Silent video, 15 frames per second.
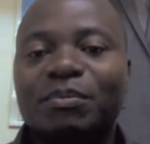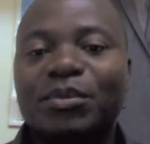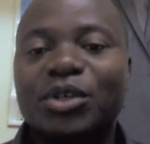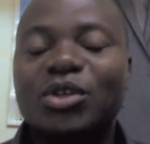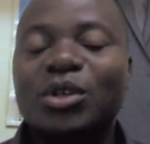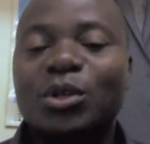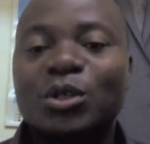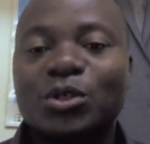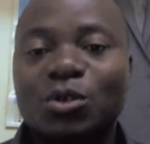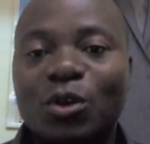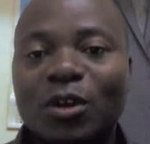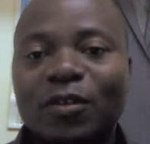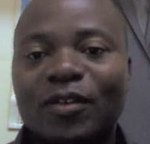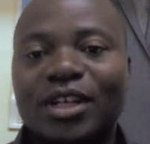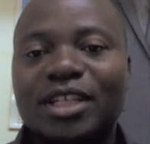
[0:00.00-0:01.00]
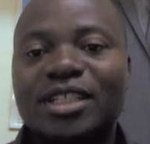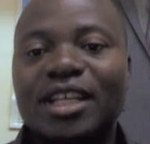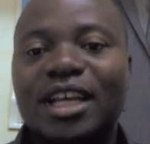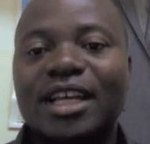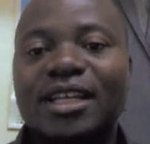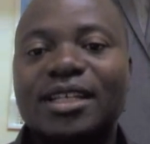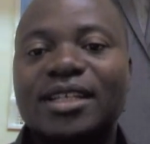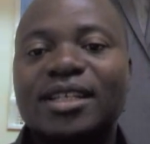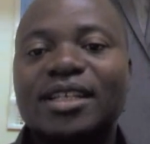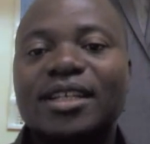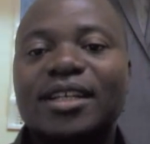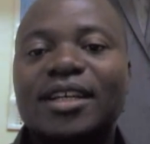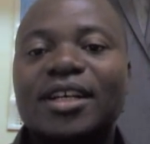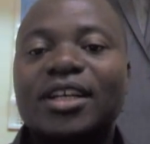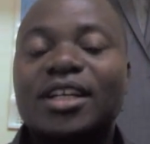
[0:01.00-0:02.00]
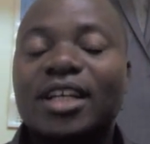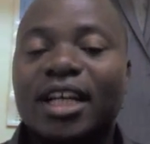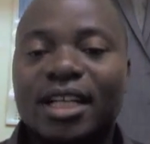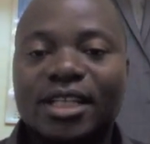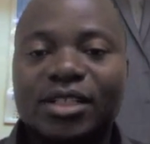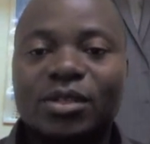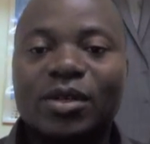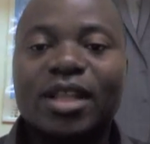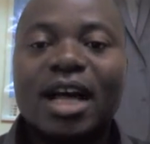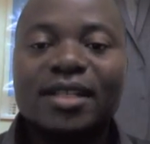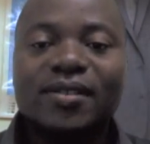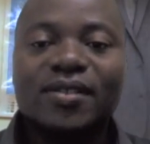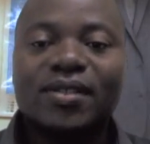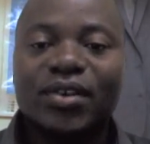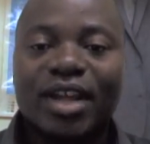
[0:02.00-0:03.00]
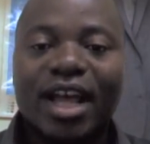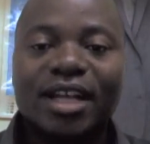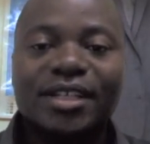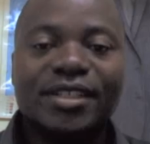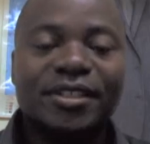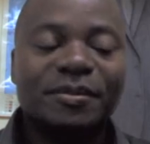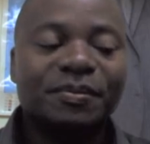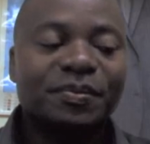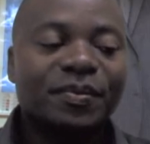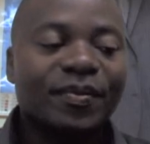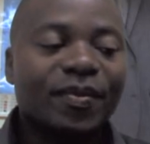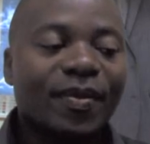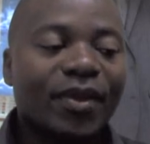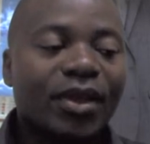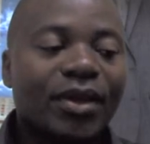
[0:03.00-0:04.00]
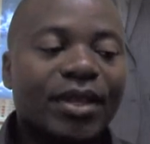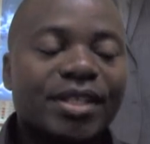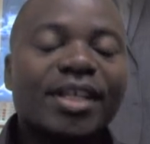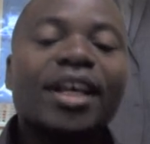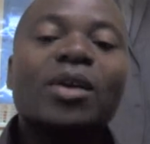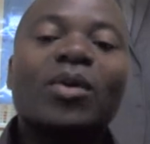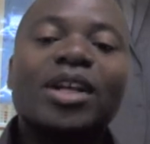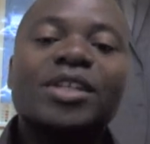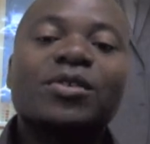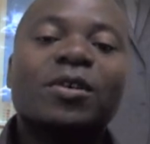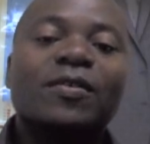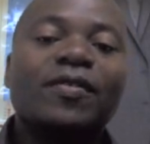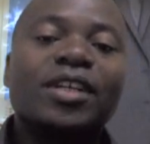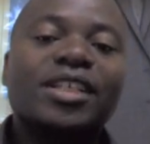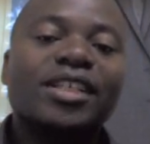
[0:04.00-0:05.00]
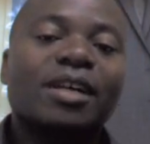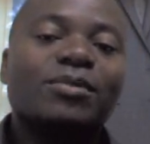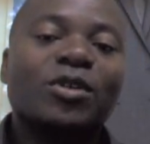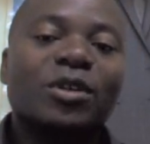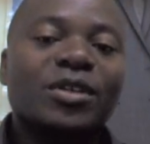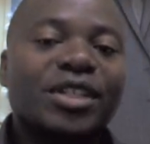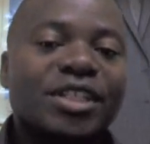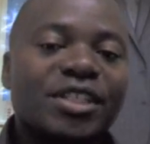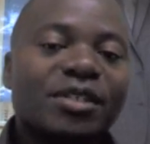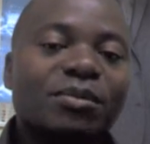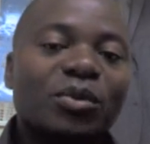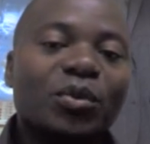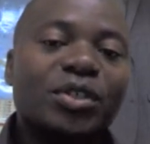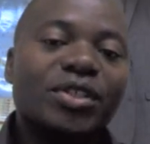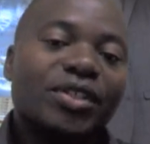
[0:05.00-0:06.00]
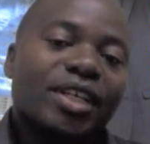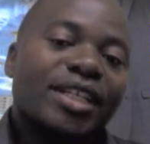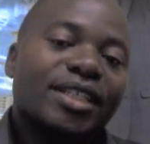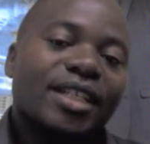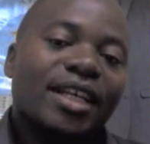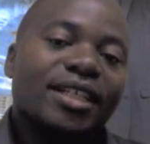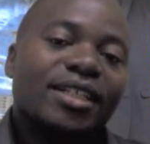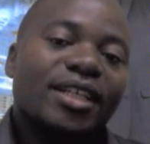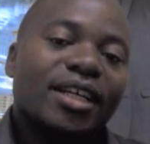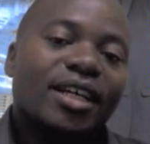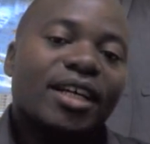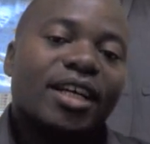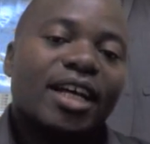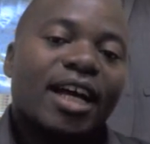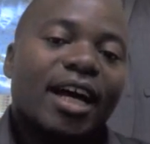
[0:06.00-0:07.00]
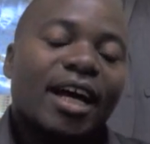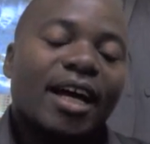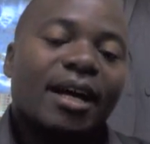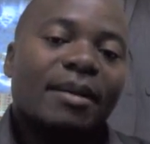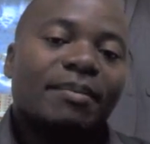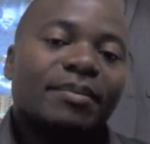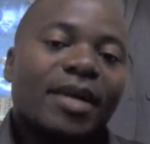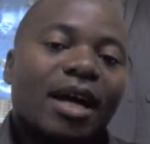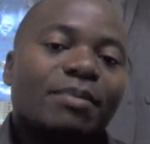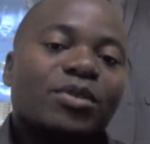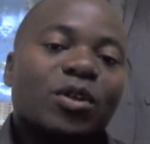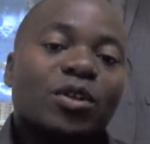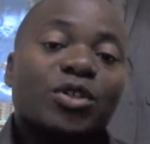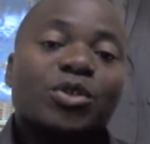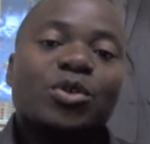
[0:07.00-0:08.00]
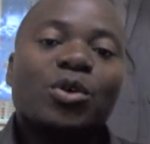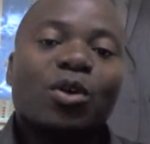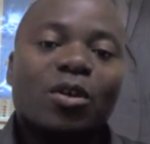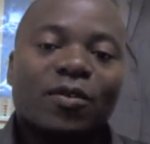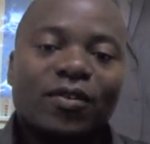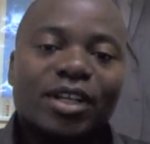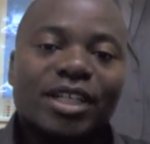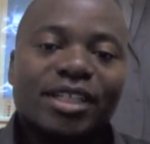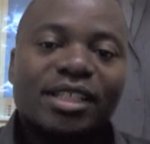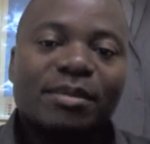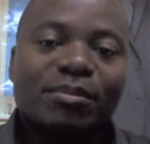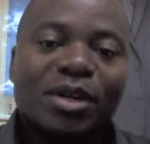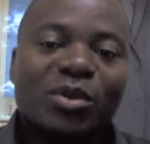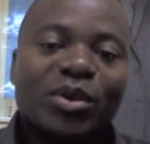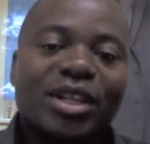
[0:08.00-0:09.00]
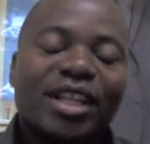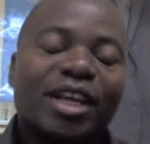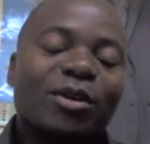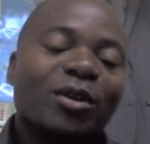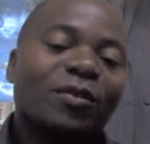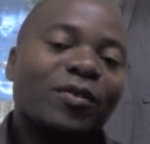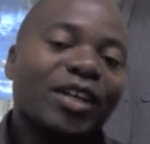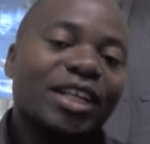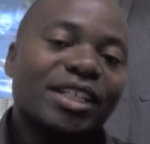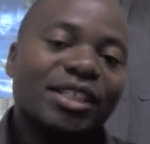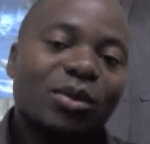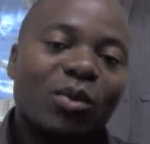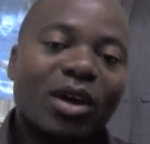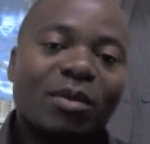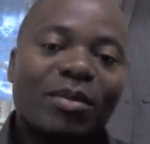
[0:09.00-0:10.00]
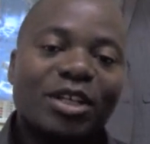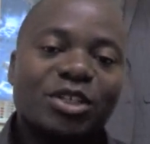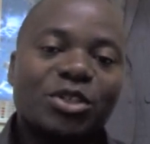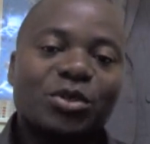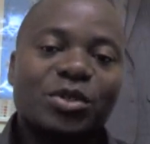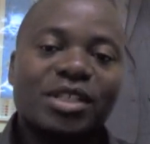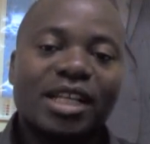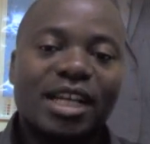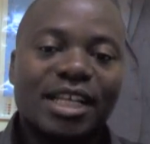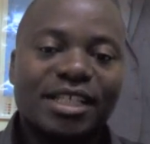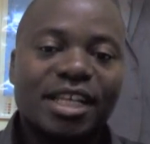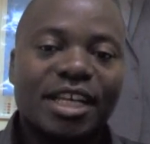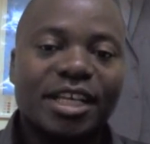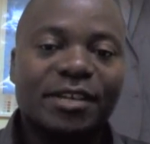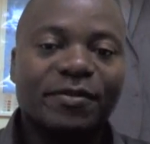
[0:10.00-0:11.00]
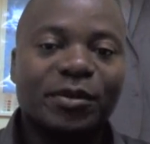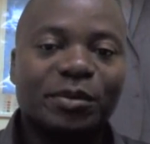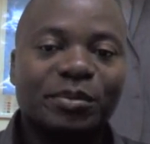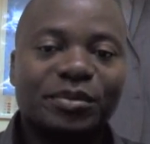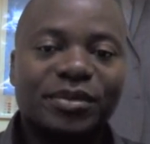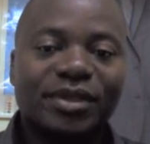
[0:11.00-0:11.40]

between those conflicts, and so that's reality. The second one is conflicting absolutism, which says that absolutes do conflict, but when they conflict, one must choose the lesser evil.